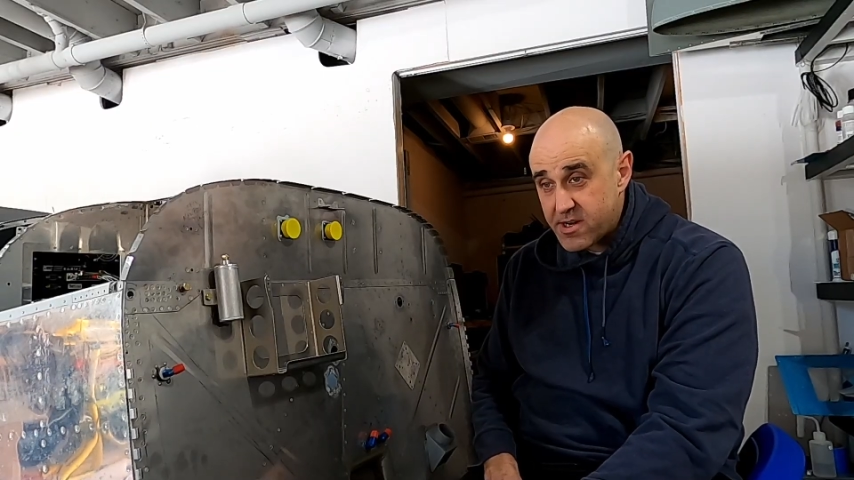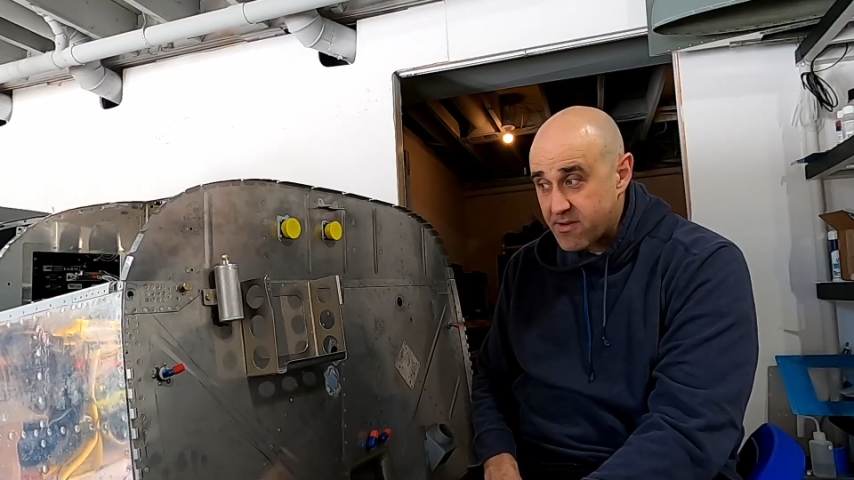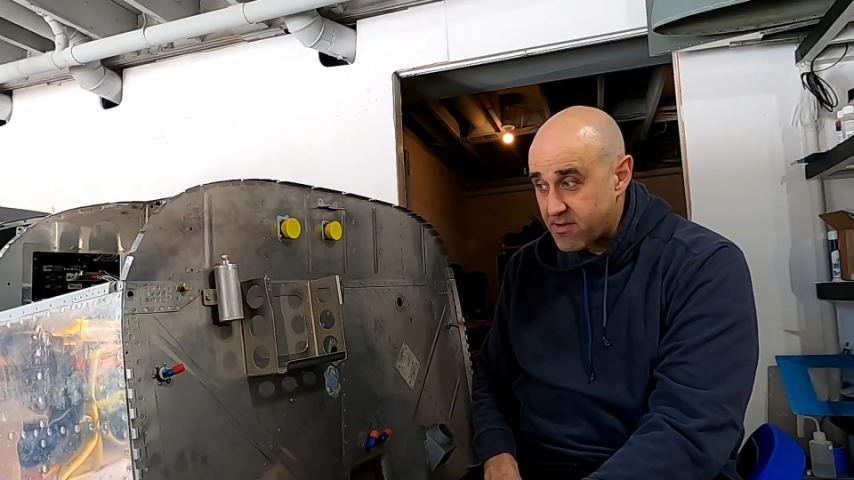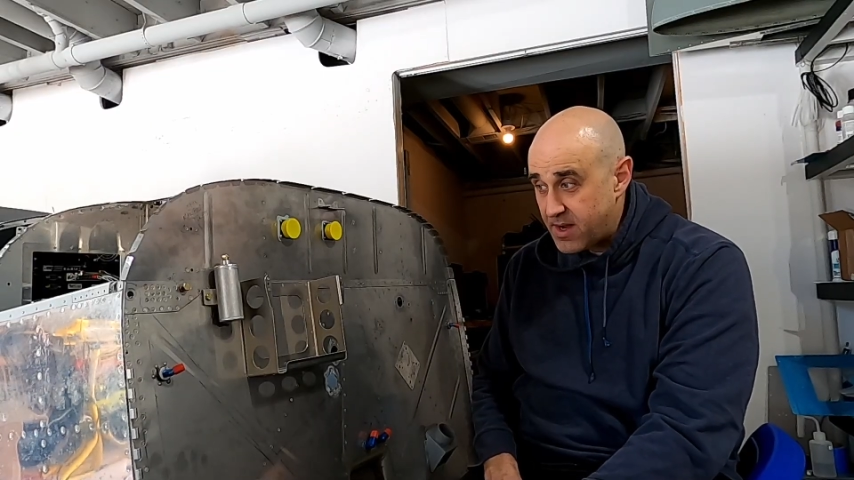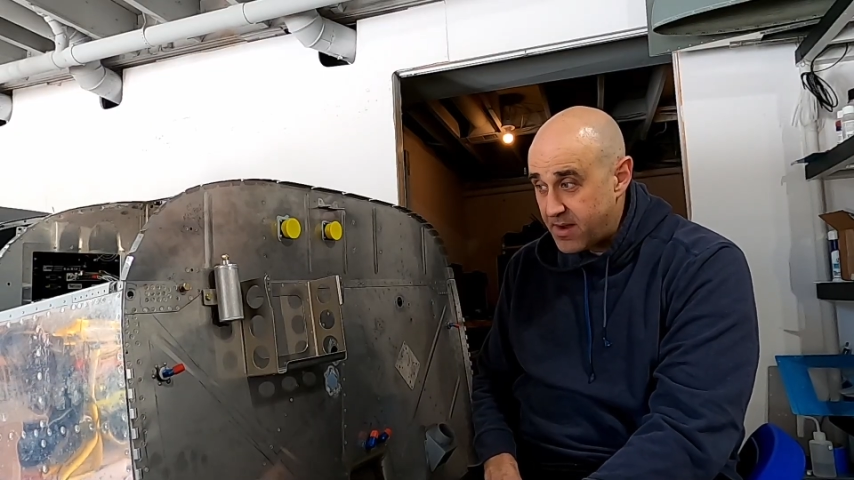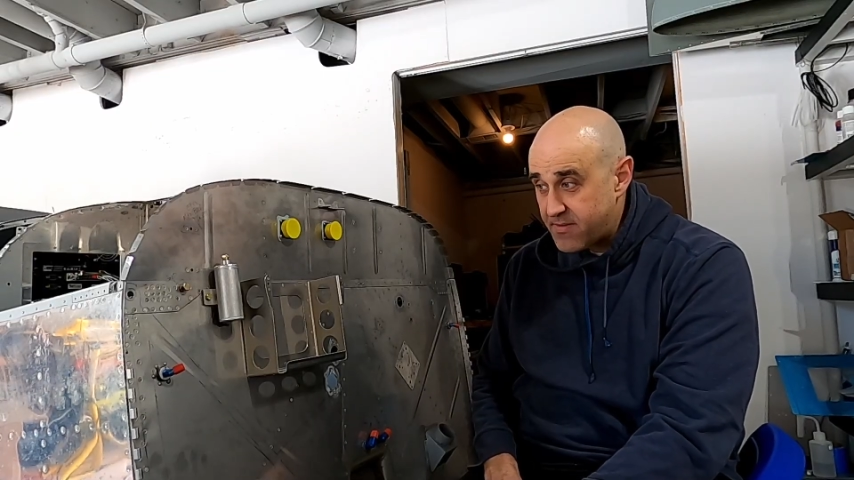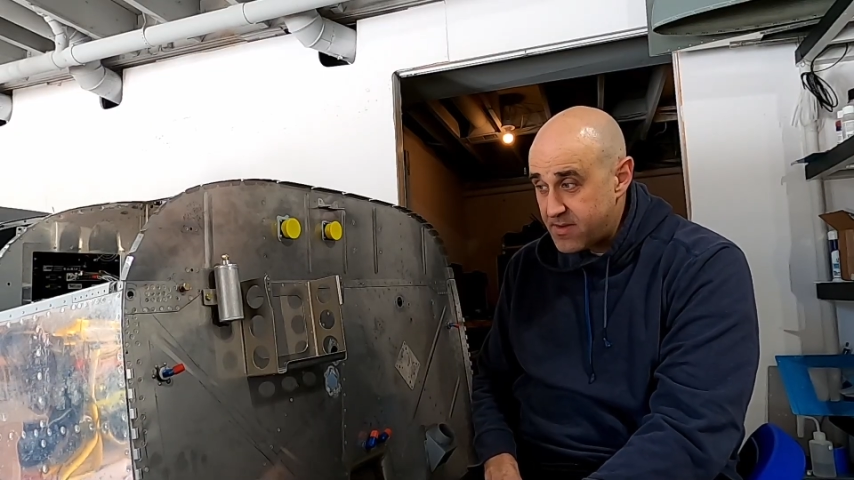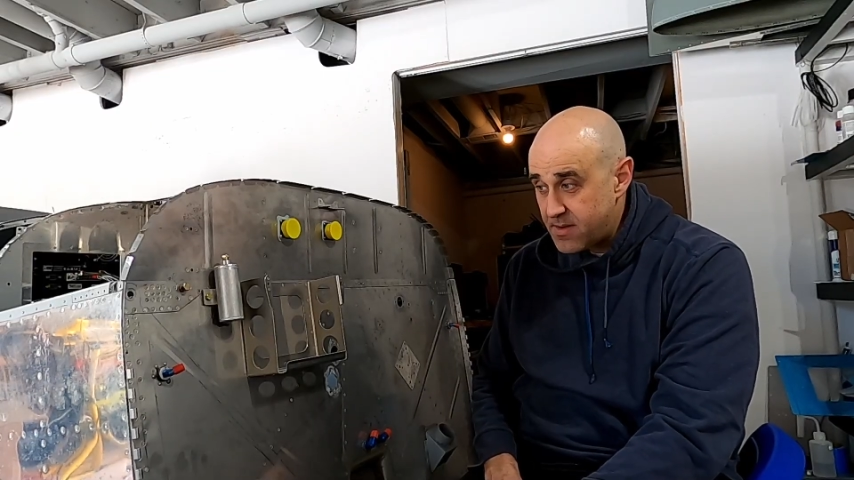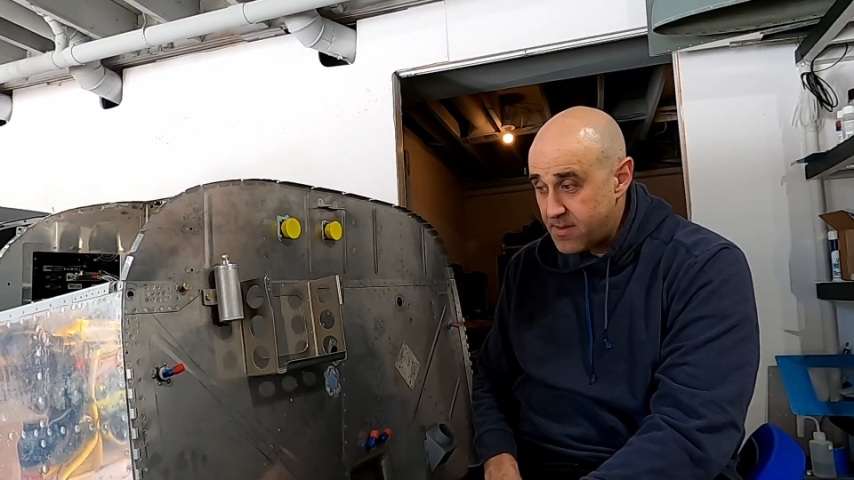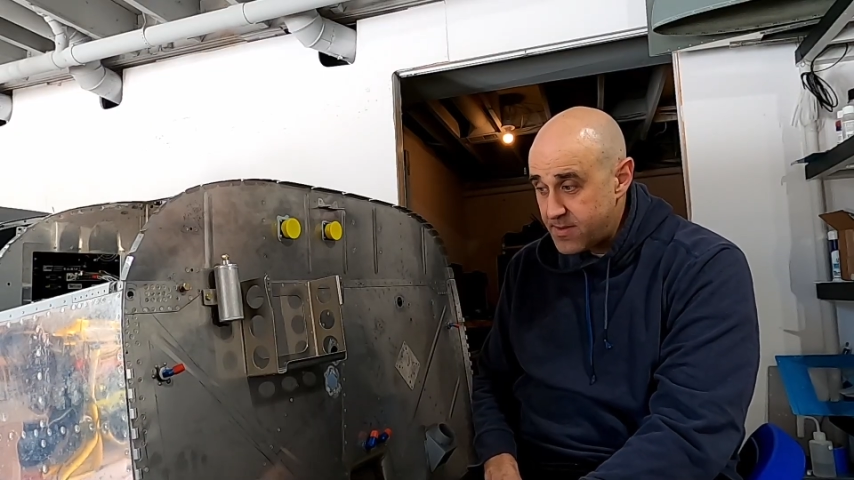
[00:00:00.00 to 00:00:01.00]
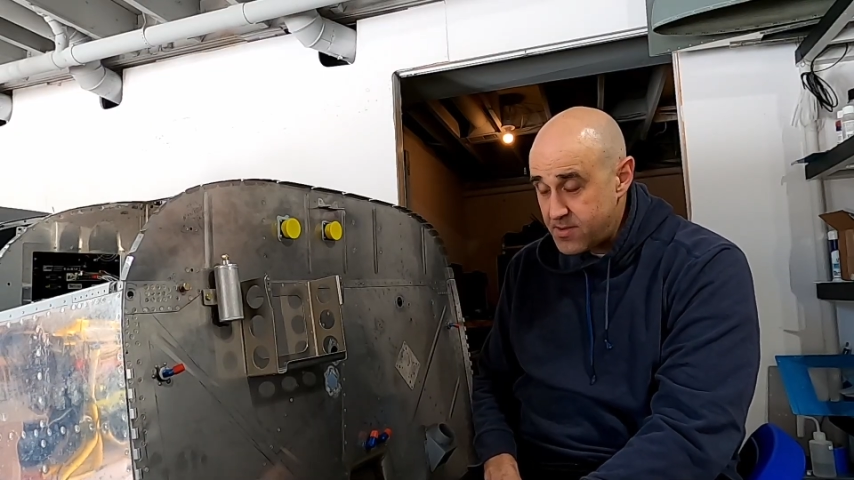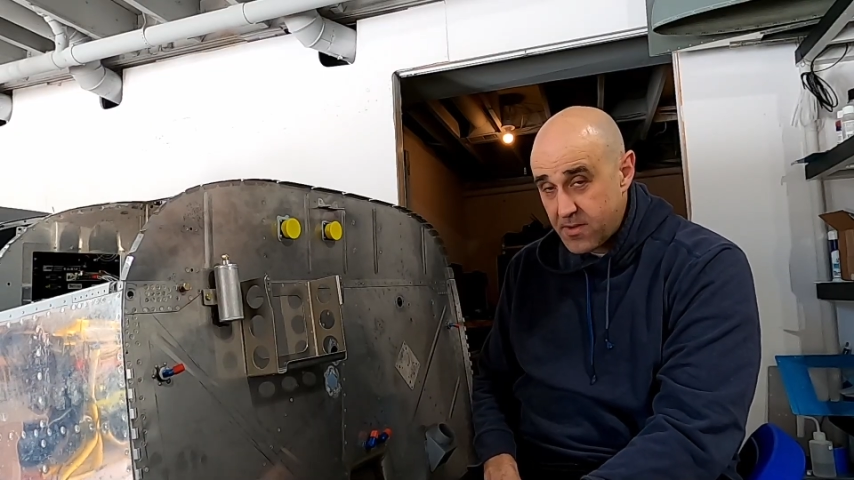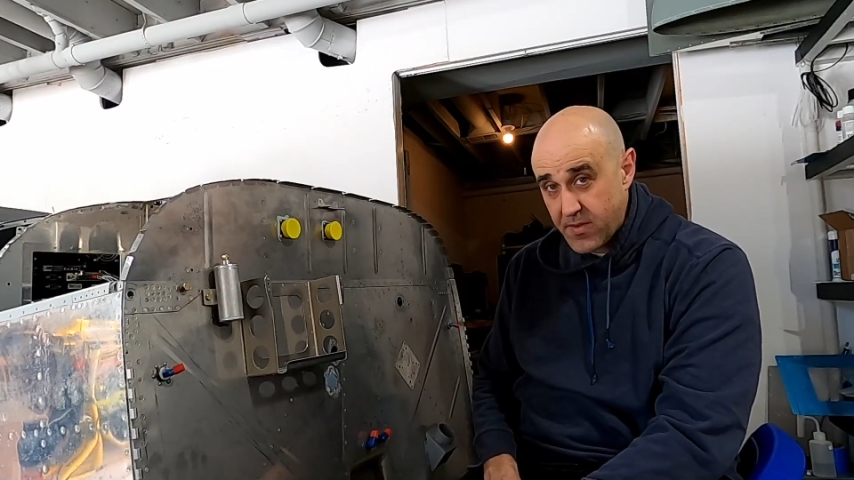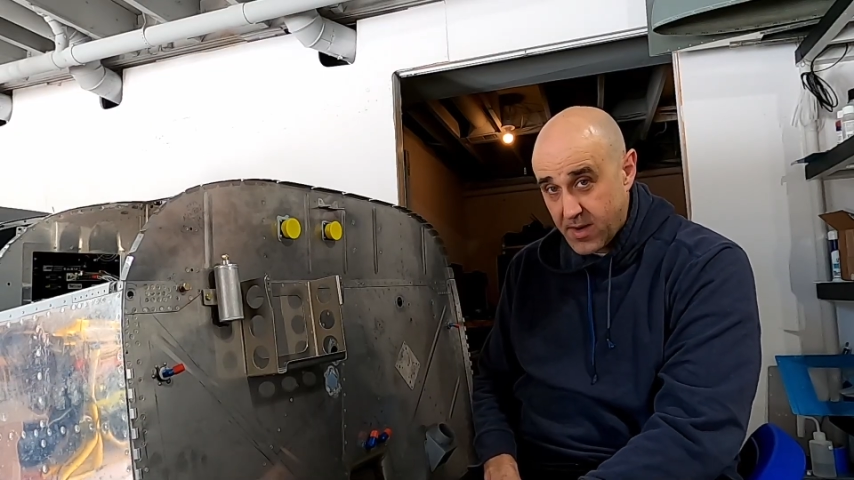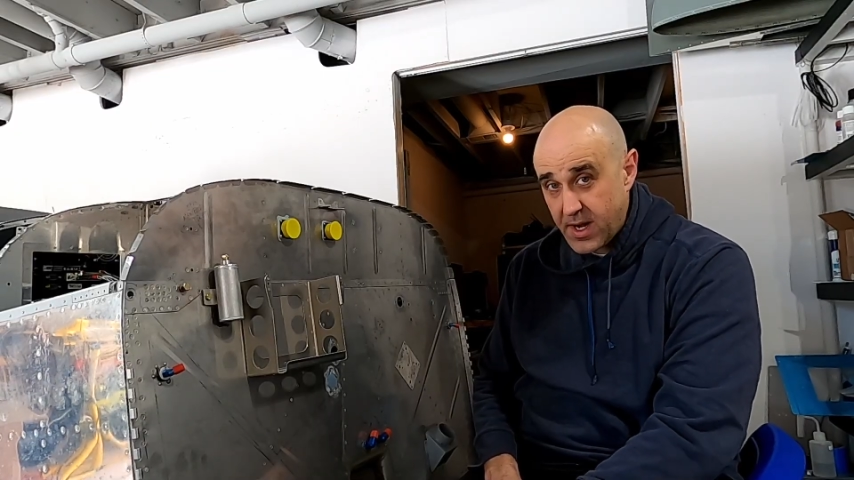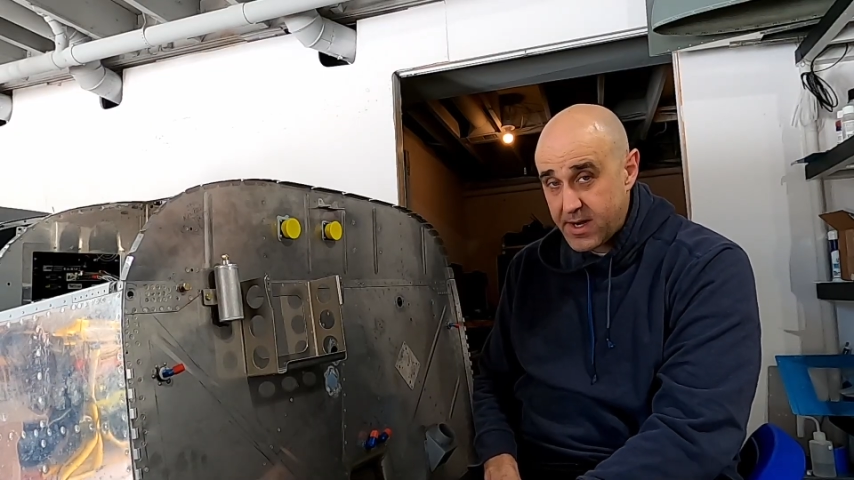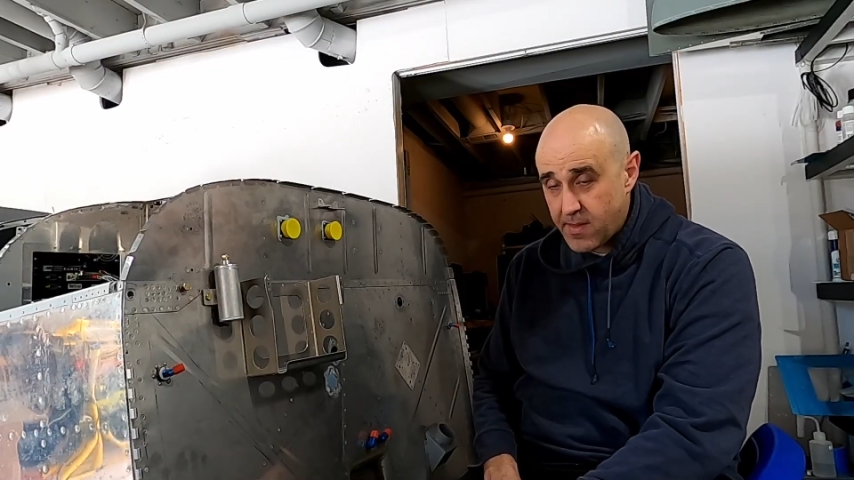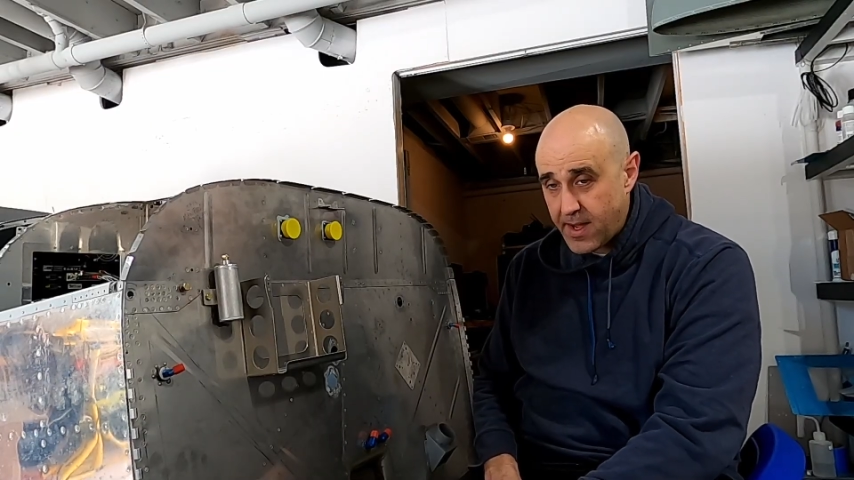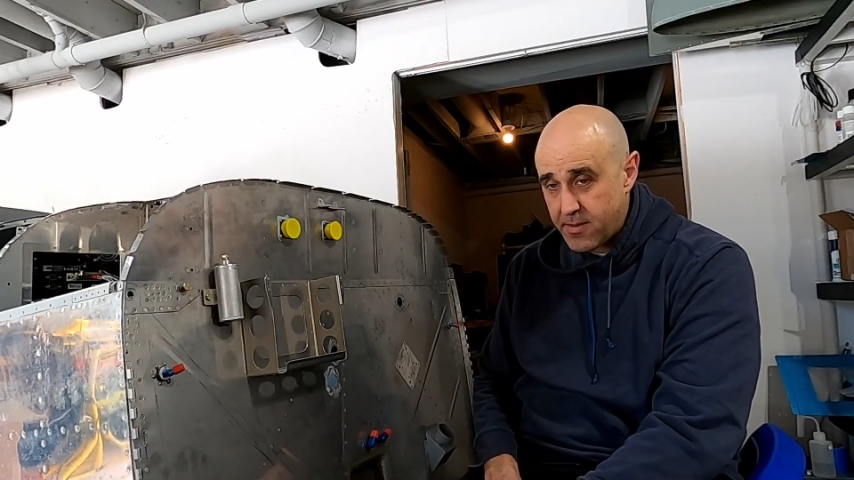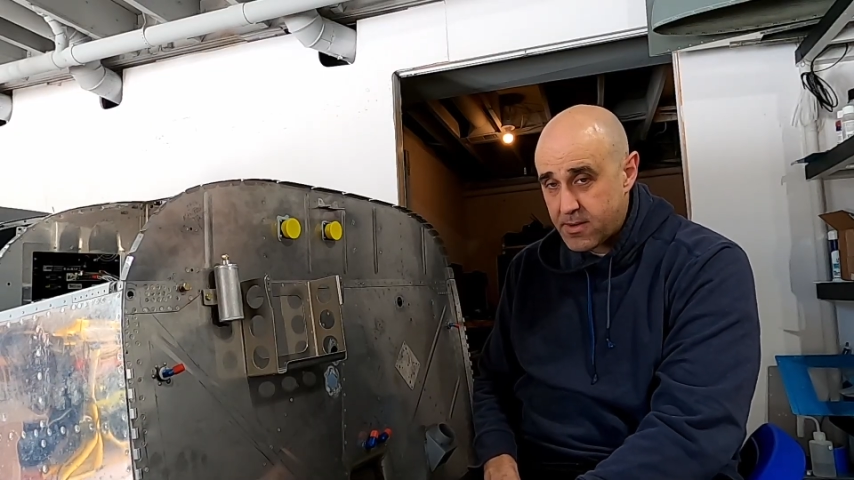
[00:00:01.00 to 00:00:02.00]
aircraft, you know they're kind
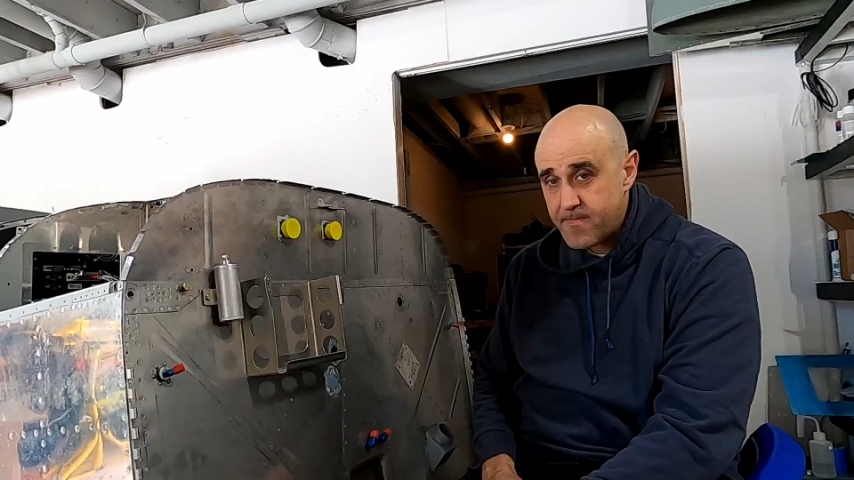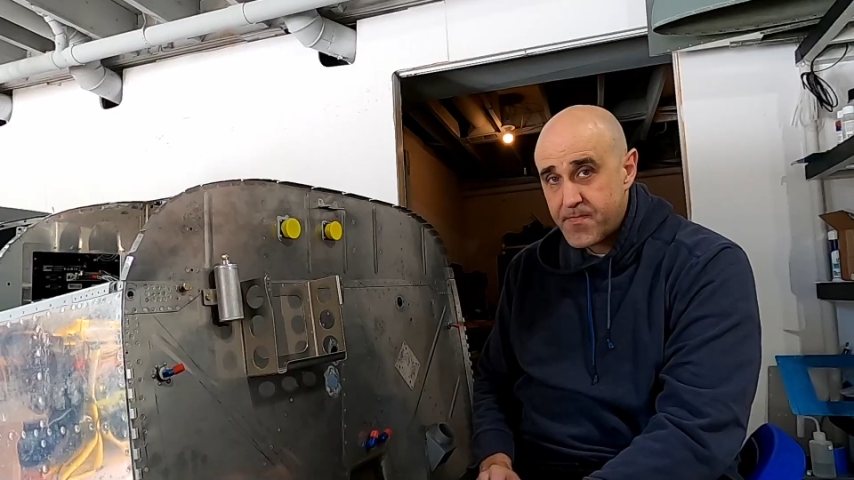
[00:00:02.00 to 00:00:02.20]
of loud.